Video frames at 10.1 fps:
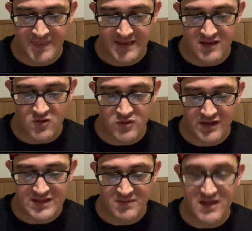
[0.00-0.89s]
New
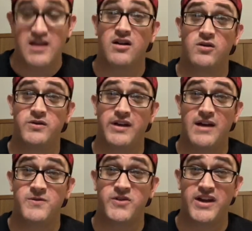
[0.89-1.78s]
Testament heroes
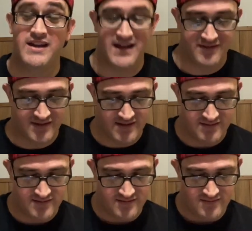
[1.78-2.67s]
have sight access.